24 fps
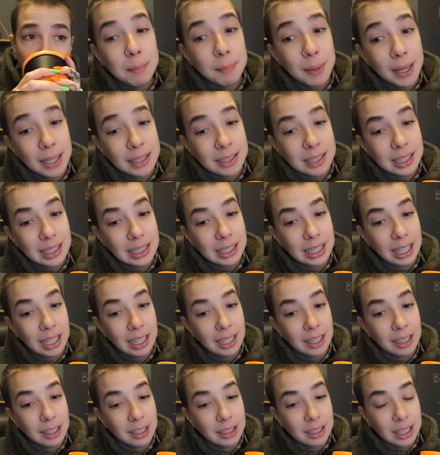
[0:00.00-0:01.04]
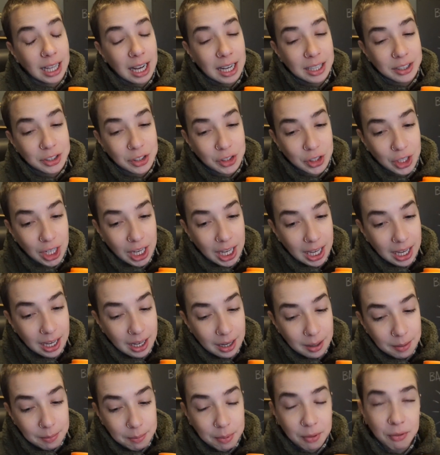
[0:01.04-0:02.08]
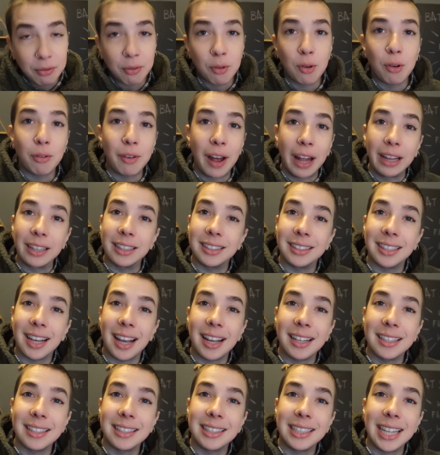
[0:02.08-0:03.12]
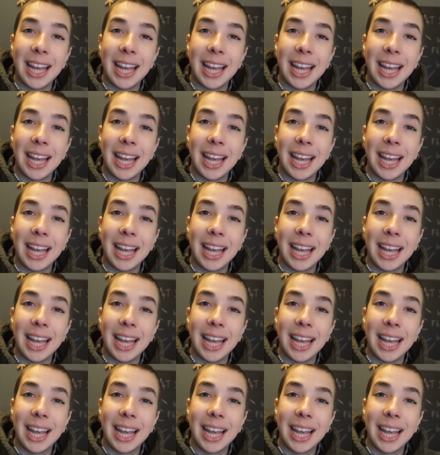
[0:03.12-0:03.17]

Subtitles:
Basically, last year, before Valentine's